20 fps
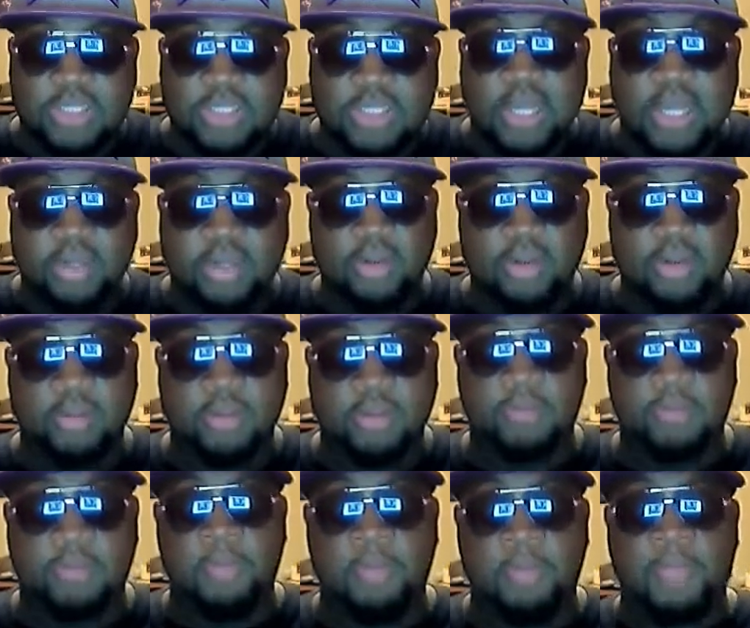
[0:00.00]
that
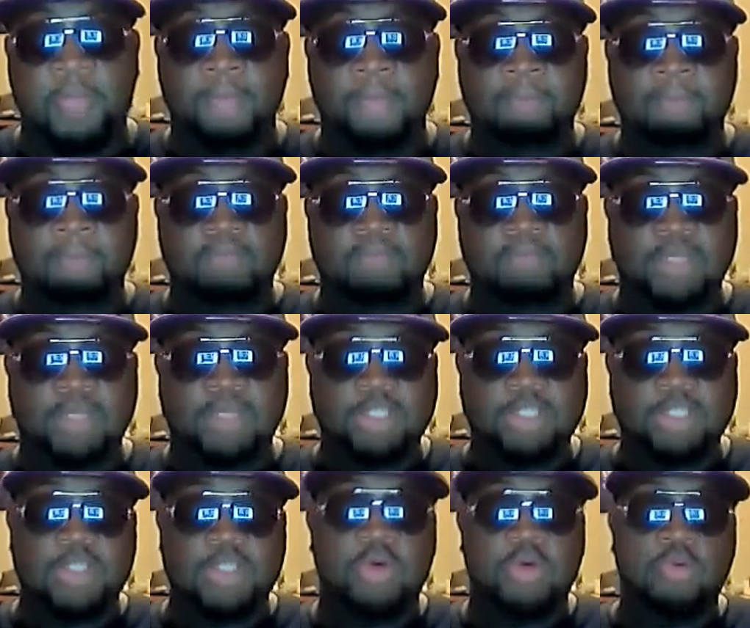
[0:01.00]
um, this
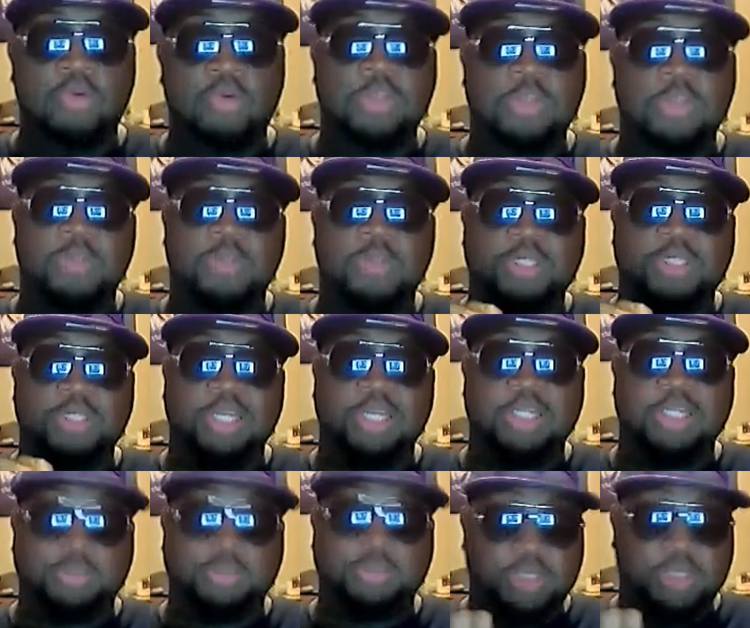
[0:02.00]
show was
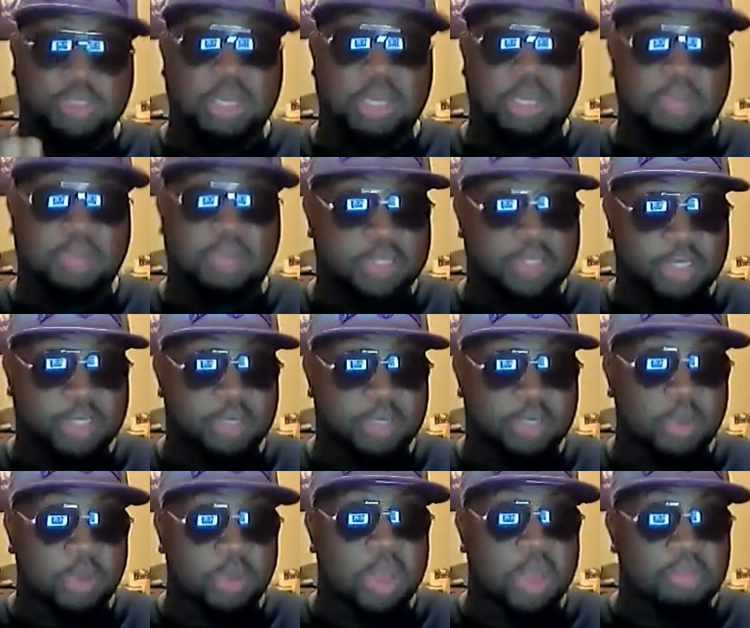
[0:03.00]
particularly was done particularly
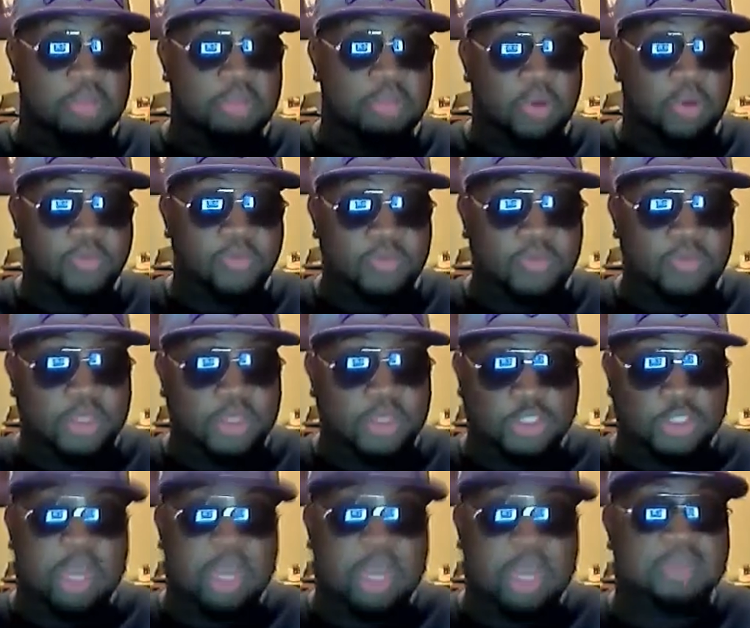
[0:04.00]
well in both
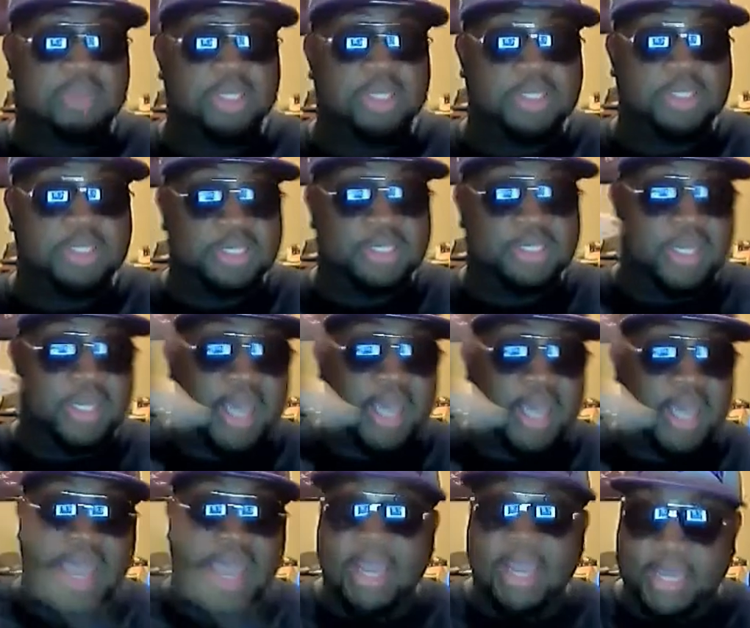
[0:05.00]
Japanese
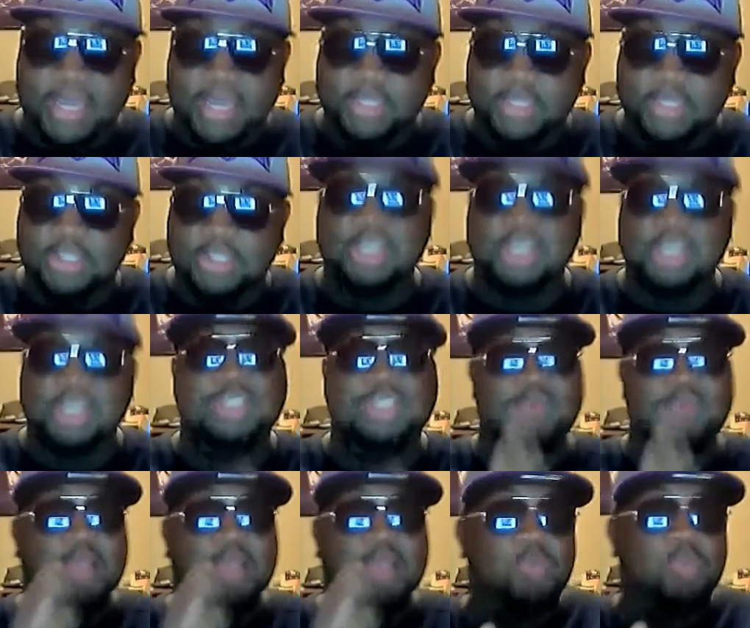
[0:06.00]
and English. So
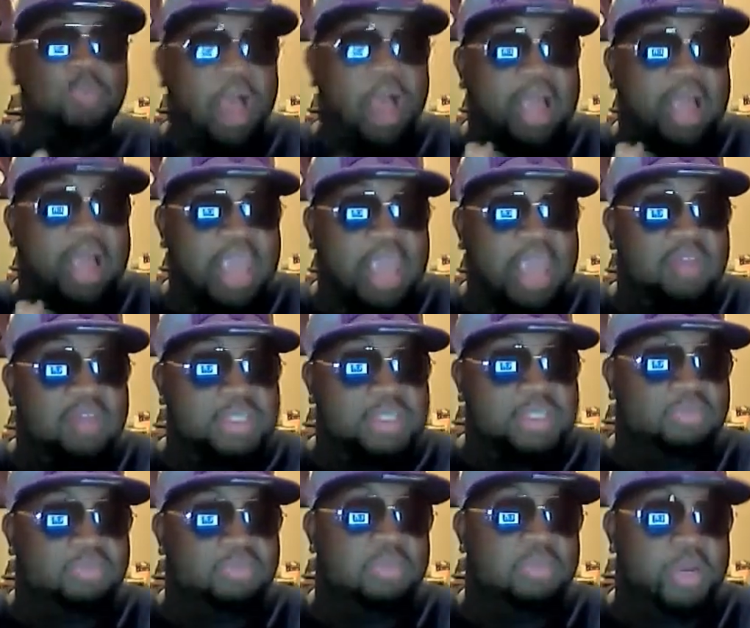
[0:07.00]
that's why I gave it a
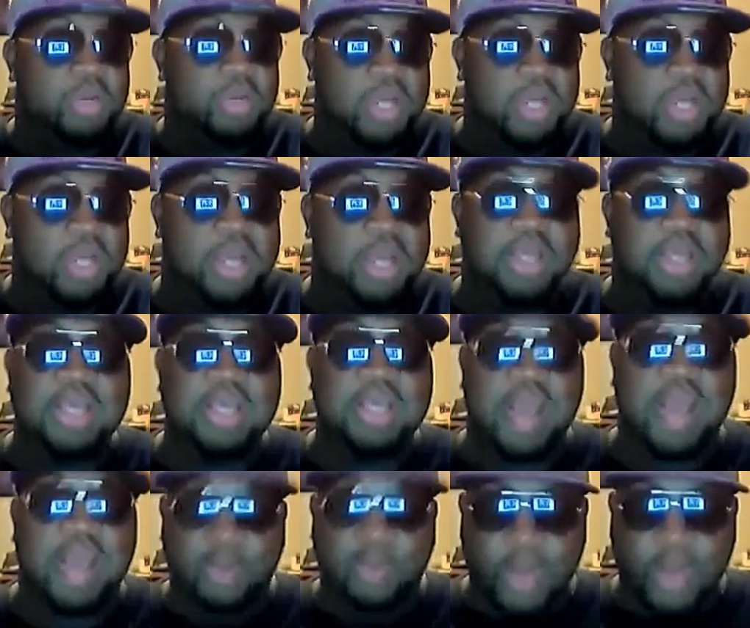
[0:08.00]
7.9
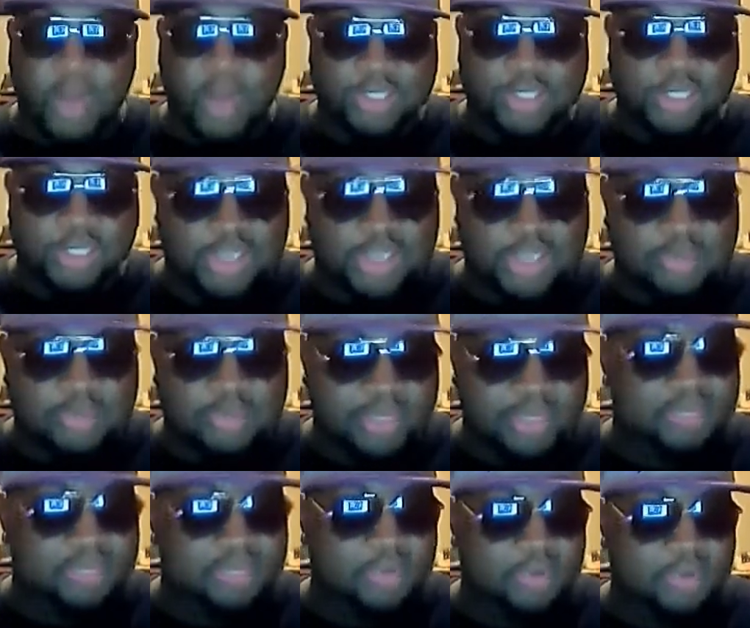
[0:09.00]
I watched it in
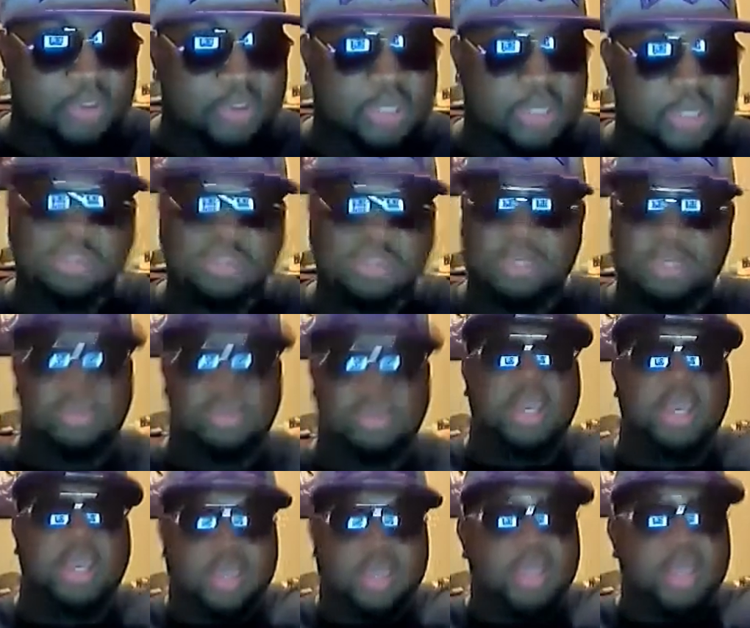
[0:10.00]
Japanese first. I was like,
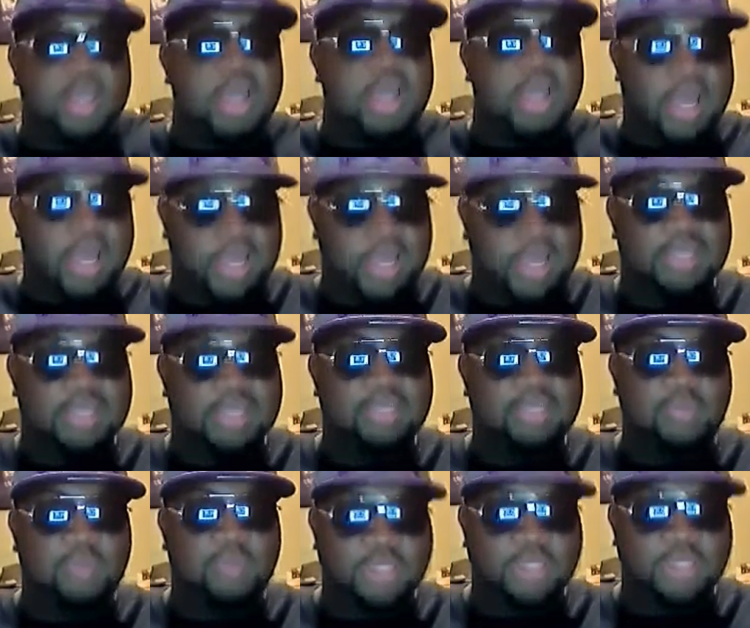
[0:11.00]
okay, I like this
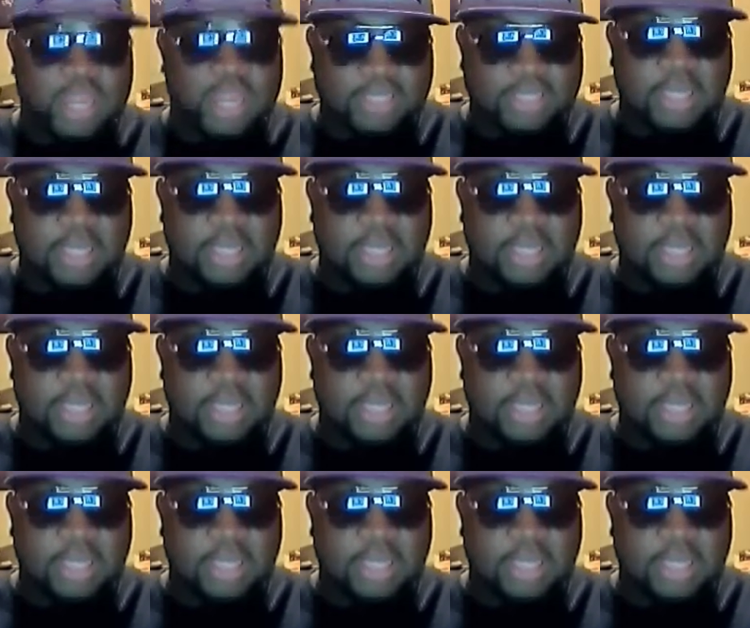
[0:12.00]
voice acting.